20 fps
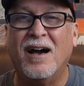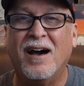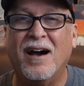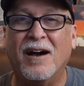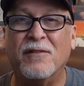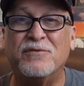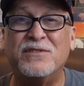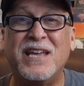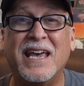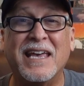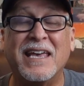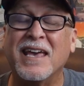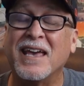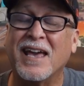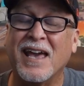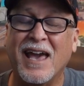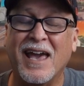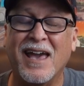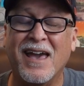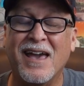of
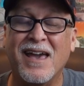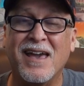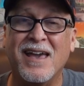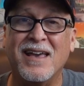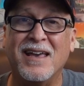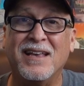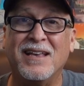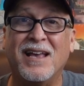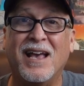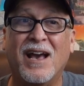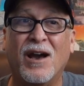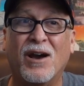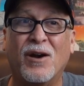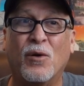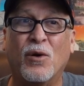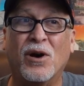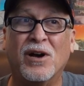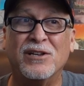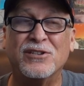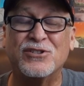taking a
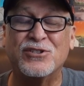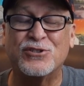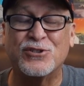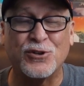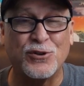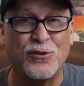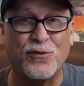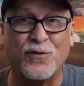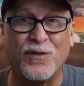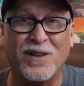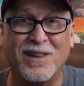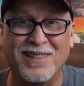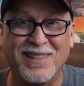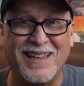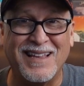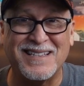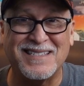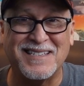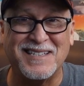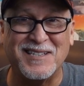surf
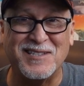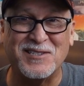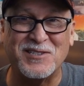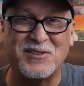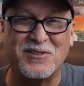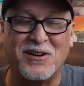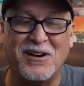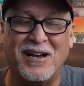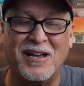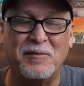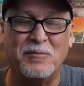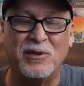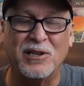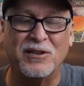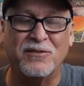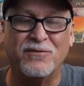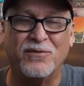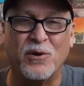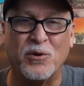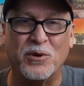lesson, so I'm
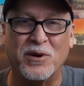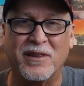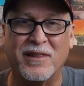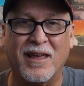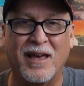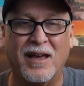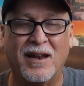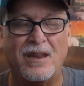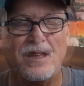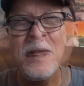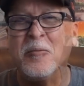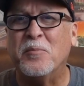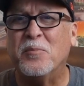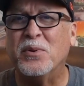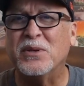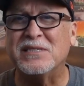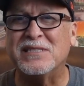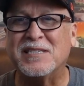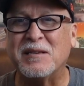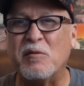looking forward to that.
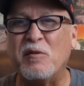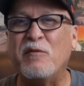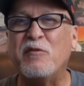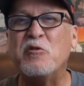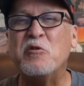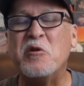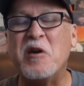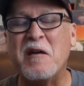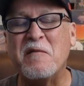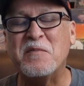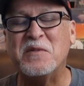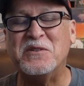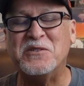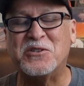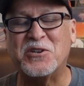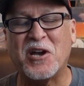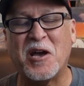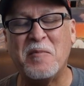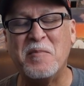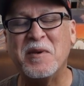But some of you have been
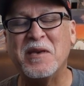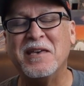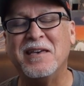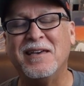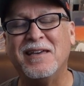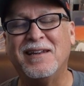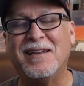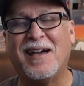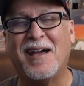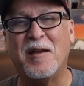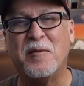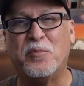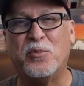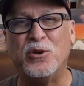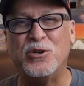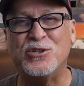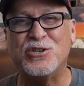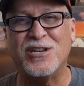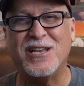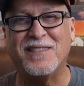chiming in. I
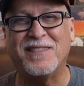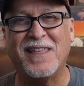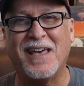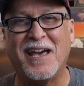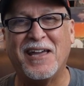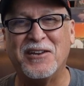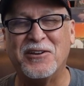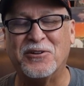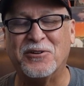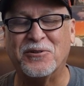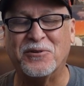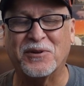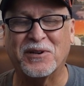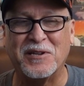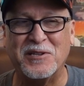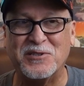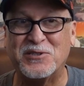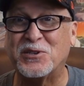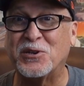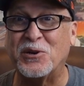appreciate that. You're
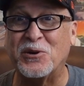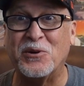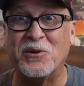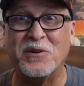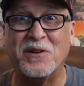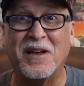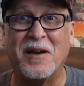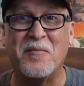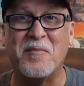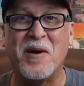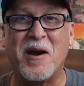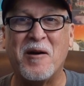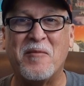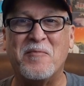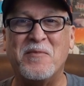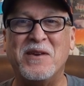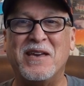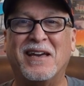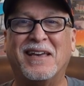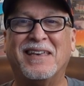concerned about
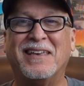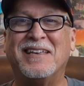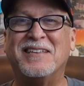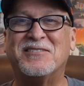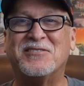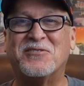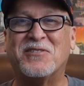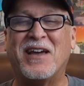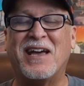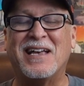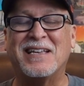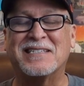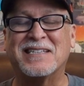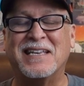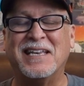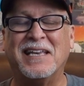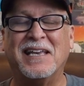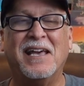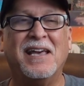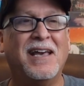me, I guess. You're
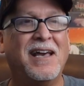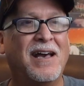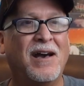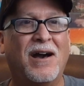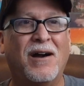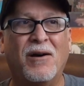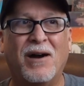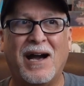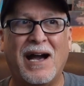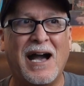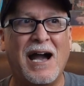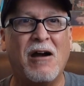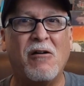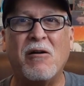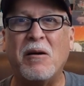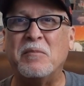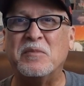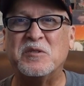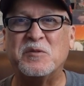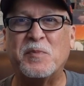asking how
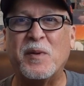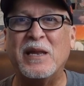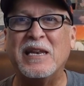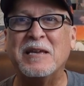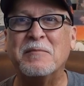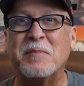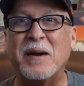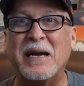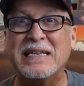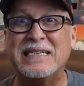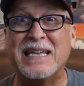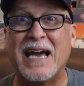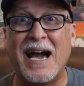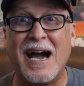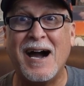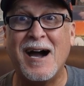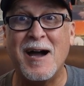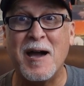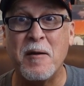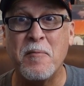I'm spending my
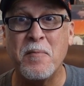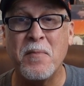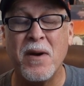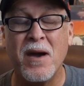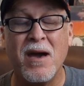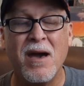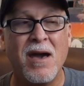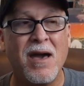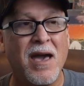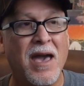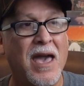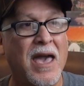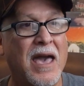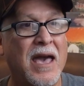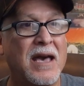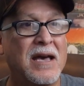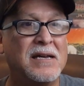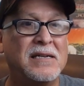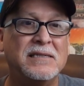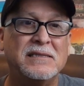time,
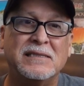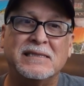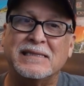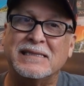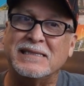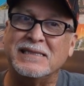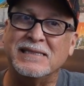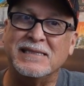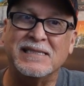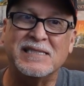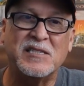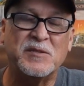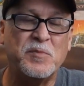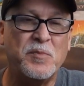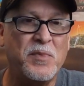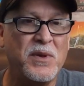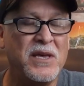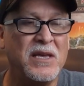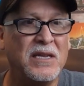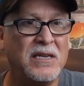and it's
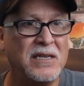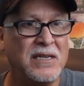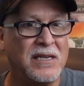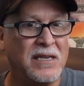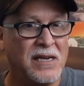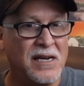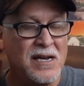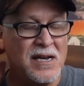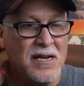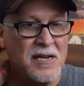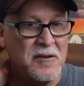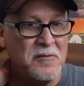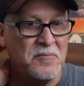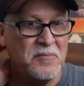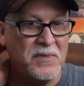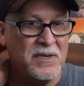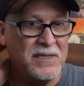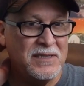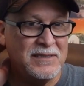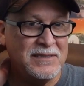been,
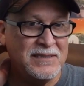um,